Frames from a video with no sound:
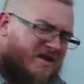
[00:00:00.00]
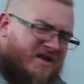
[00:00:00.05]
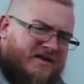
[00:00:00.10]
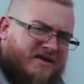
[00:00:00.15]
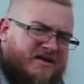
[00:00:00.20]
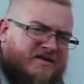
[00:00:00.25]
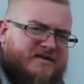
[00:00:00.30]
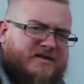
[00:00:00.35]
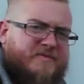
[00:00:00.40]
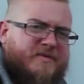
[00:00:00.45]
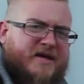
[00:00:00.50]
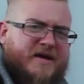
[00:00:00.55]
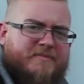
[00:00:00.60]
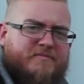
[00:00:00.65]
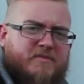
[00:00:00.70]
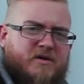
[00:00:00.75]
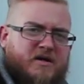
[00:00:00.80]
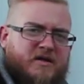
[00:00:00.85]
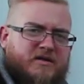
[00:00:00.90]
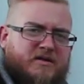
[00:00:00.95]
get some of that
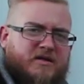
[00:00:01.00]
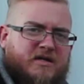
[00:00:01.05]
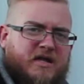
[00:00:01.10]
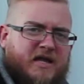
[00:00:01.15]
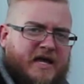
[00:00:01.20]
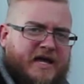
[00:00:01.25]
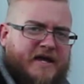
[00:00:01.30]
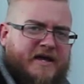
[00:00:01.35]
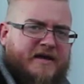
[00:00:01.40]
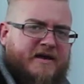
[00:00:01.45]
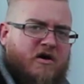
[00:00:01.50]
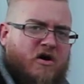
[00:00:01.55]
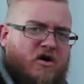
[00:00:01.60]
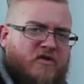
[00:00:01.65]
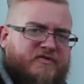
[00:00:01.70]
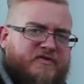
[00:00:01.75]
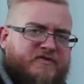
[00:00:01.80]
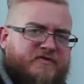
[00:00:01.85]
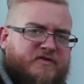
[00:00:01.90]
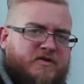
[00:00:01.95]
mud and clay
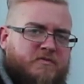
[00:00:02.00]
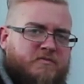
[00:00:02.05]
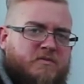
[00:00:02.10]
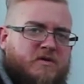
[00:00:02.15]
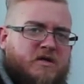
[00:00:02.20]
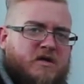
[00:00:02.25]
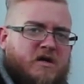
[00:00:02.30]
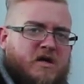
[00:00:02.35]
off of them